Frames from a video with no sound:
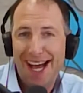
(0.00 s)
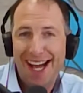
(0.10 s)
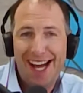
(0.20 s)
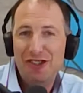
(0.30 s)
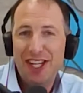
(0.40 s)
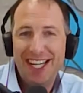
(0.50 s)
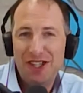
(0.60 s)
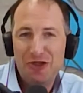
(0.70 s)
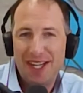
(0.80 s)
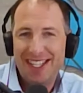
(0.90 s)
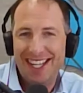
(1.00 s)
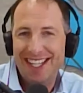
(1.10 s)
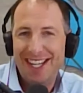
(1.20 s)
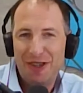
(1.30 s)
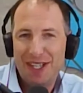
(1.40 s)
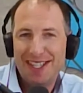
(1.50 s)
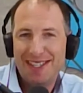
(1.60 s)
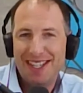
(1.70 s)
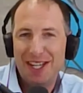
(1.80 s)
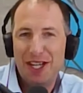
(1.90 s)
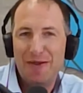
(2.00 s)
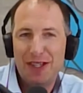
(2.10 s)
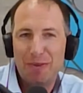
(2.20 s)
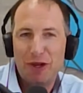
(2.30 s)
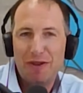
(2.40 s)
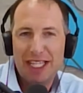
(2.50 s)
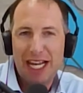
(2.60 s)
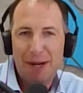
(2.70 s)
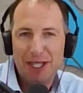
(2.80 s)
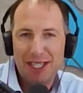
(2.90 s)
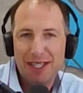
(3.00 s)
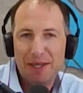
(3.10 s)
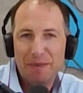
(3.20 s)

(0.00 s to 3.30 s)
How'd you get interested? And can you give us a brief synopsis?